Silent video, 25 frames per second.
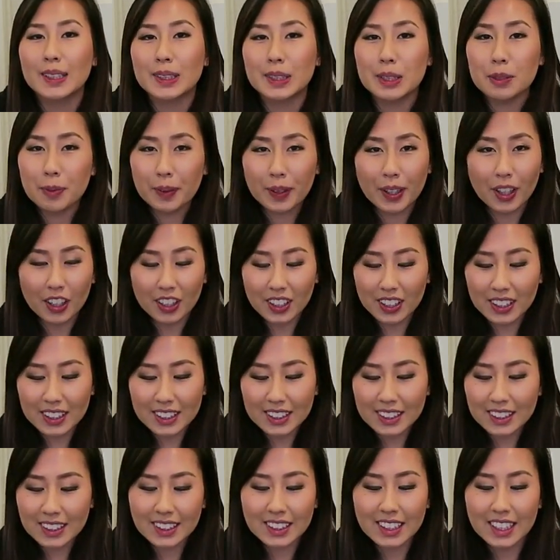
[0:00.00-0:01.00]
To be
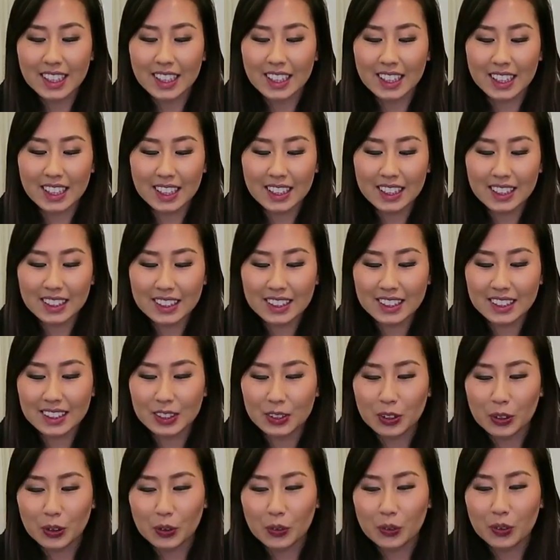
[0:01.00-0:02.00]
honest, this
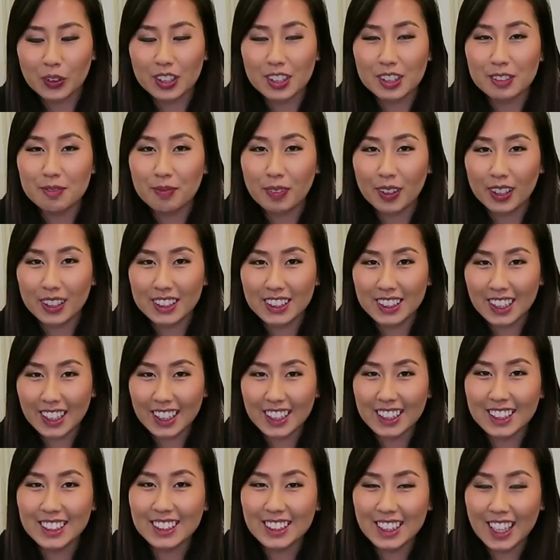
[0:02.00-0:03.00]
was my
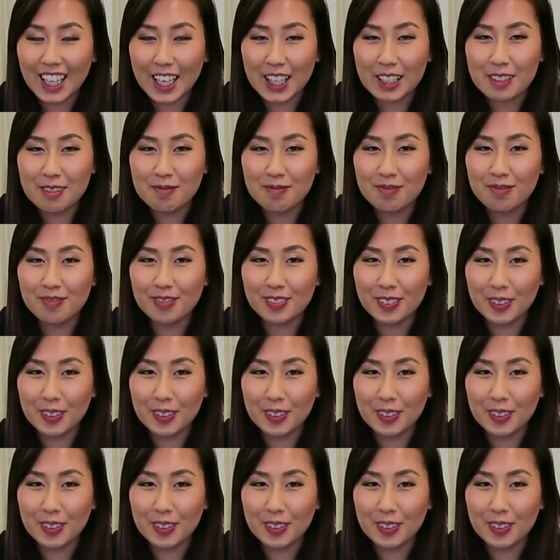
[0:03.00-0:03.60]
second time